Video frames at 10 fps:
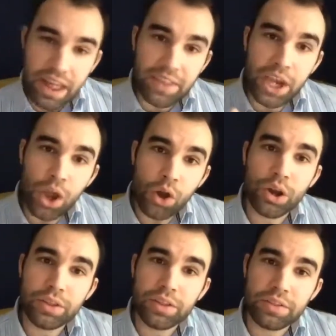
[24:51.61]
And the
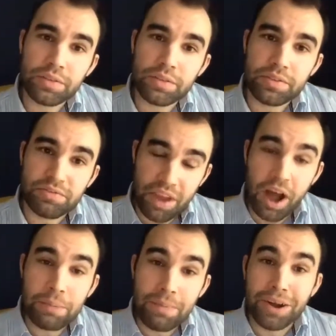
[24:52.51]
longer the
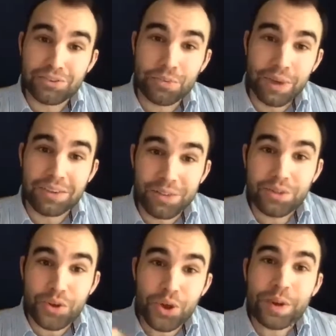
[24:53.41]
time march, well,
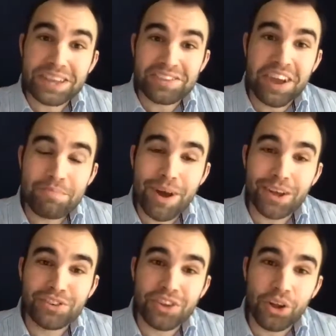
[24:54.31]
the quicker time
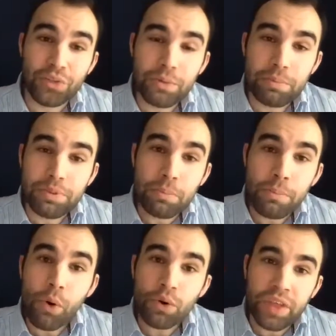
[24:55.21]
marches on, the
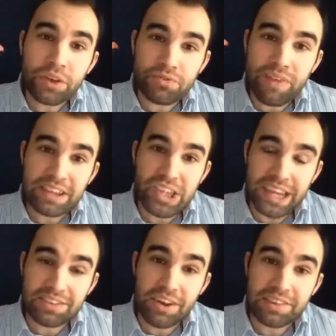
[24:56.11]
more those range
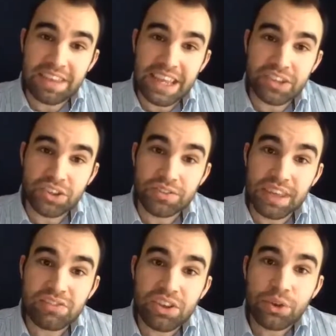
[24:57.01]
anxiety issues, they
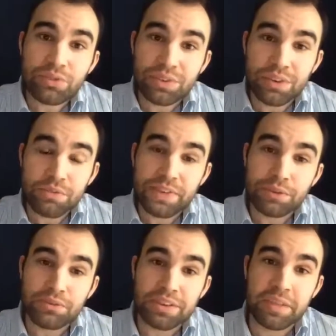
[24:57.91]
do sort of
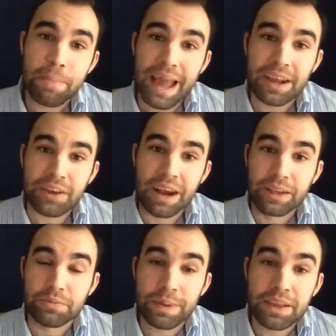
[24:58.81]
filter into the
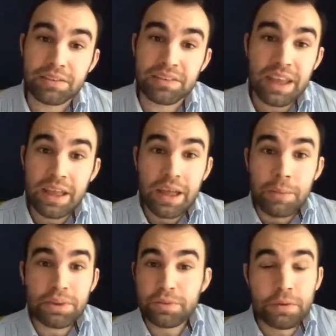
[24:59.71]
background, because
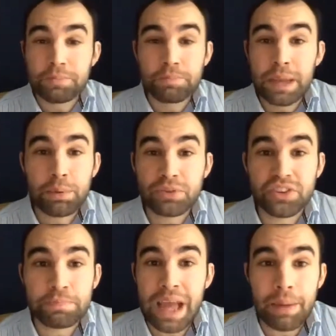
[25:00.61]
people are
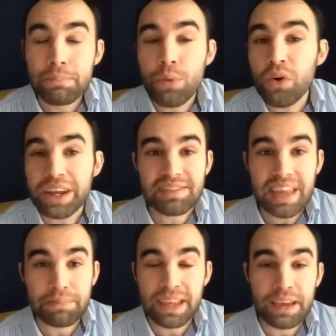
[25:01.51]
just becoming more
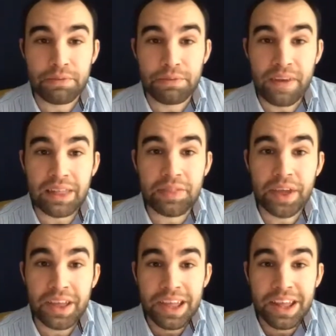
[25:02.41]
accepting of the fact
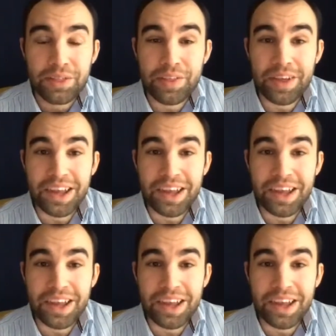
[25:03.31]
that a